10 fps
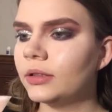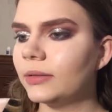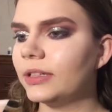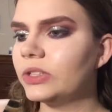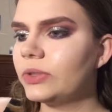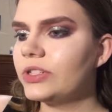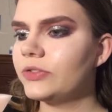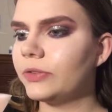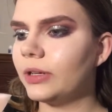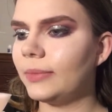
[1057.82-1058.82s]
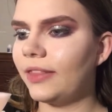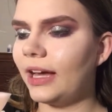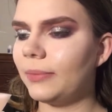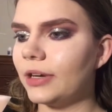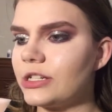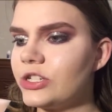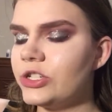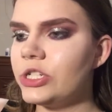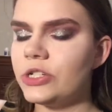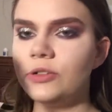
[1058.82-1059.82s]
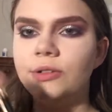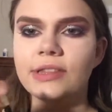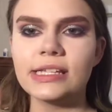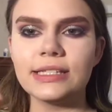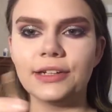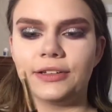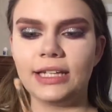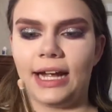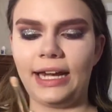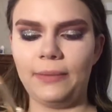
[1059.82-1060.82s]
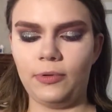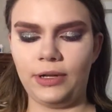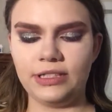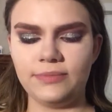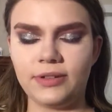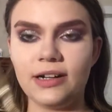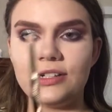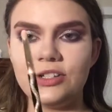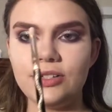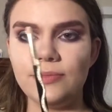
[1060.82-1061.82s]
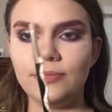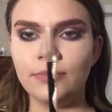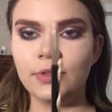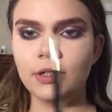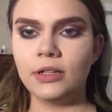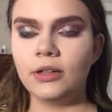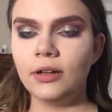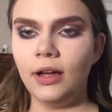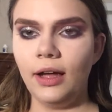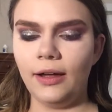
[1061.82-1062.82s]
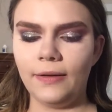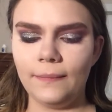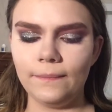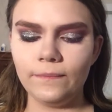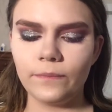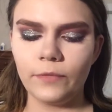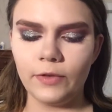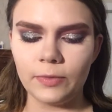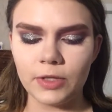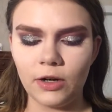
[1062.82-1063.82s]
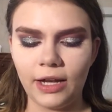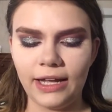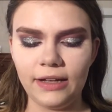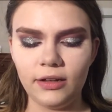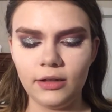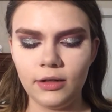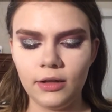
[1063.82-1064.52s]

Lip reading: I'm going to switch from that brush to this little tiny pointed brush from Target.